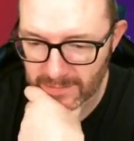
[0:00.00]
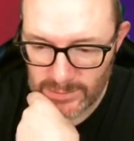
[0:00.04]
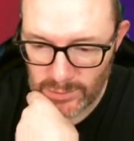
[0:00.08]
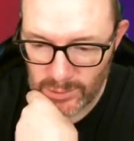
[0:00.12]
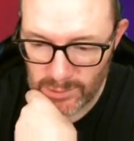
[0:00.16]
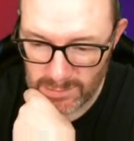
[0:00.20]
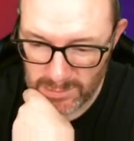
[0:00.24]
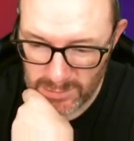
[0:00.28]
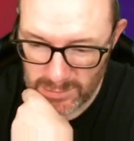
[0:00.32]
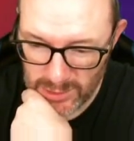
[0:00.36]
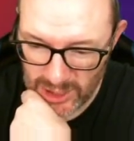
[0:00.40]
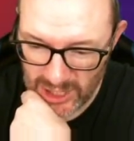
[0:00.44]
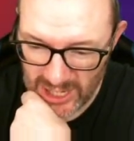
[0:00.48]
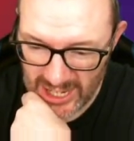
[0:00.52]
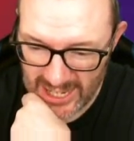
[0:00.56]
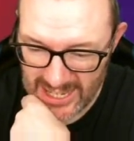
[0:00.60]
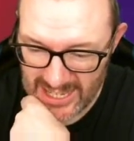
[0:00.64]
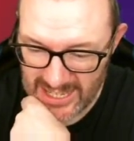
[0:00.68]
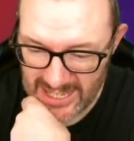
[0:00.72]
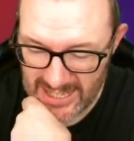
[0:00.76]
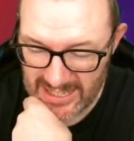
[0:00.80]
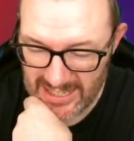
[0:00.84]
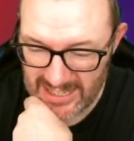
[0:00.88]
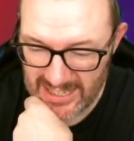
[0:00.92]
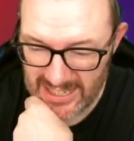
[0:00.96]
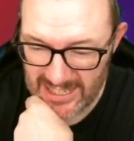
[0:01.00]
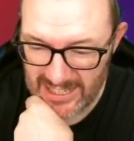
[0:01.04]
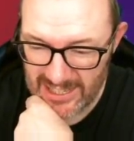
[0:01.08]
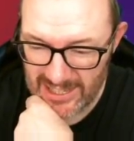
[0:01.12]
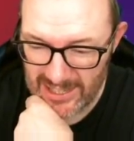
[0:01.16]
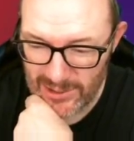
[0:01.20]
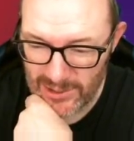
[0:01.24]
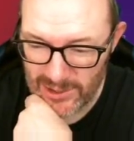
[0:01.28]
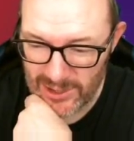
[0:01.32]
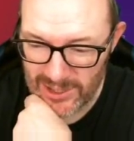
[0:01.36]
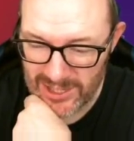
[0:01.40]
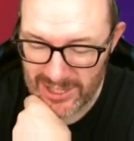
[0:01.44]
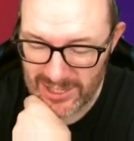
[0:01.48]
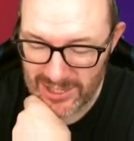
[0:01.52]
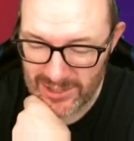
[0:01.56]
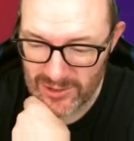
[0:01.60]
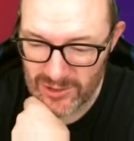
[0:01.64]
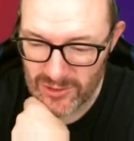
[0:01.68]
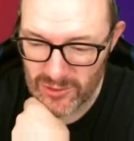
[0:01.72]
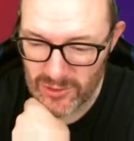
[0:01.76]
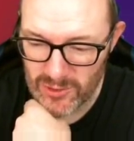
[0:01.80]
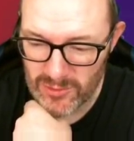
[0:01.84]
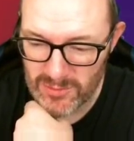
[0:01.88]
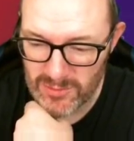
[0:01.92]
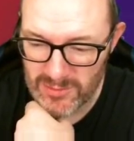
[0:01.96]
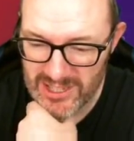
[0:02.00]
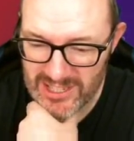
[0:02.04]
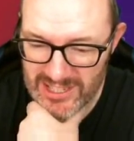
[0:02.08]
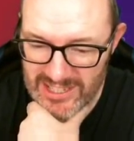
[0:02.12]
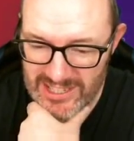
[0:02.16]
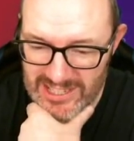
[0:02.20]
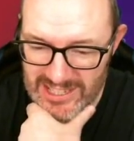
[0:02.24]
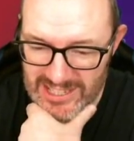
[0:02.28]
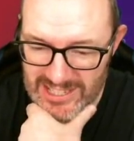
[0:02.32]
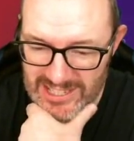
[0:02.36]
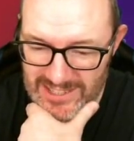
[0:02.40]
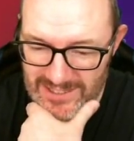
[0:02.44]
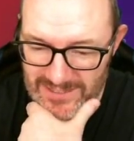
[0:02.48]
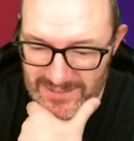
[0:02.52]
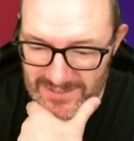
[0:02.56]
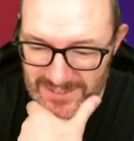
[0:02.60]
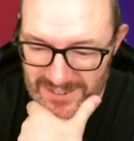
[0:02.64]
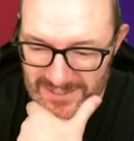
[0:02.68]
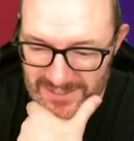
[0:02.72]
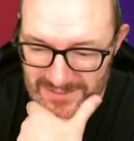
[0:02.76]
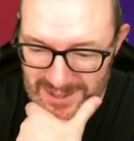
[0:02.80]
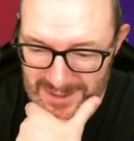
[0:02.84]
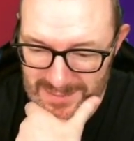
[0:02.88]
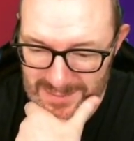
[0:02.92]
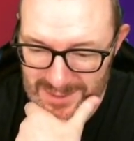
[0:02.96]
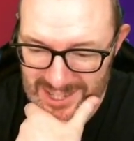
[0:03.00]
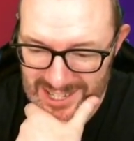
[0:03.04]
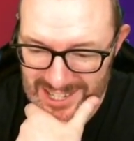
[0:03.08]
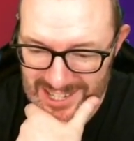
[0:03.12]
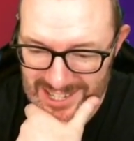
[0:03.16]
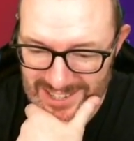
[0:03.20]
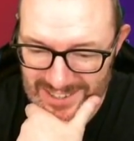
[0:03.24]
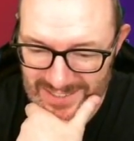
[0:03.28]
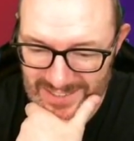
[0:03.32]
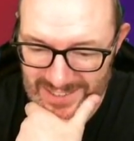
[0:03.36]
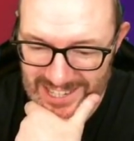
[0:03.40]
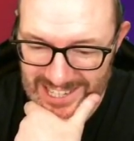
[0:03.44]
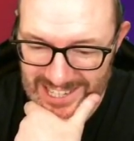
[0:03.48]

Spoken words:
1.8, including the installments, 50% of